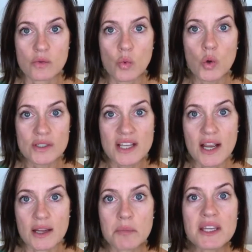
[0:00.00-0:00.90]

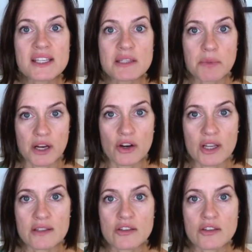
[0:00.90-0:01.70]
wartime experience,